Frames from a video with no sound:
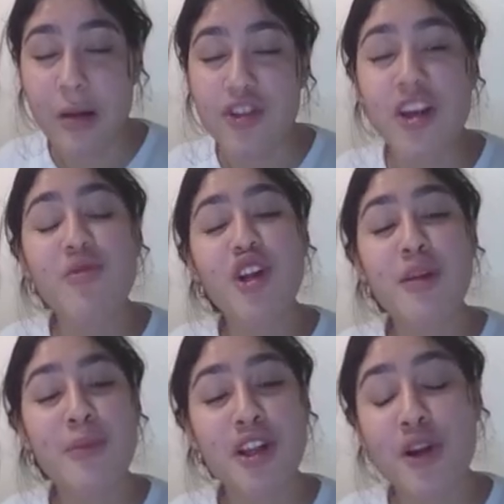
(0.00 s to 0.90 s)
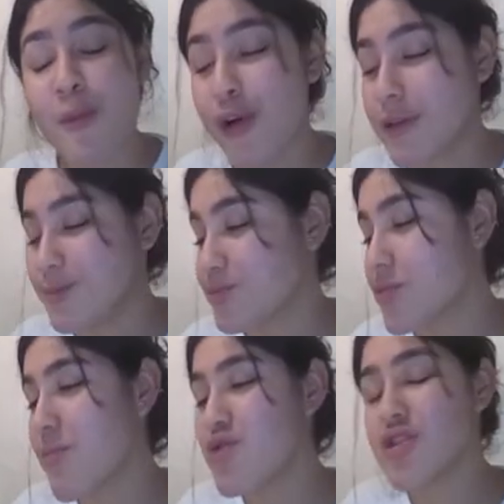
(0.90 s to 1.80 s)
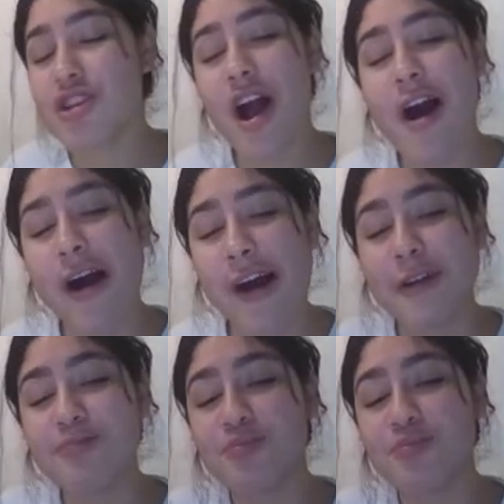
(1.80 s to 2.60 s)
Shove it up a little more. Don't be shy.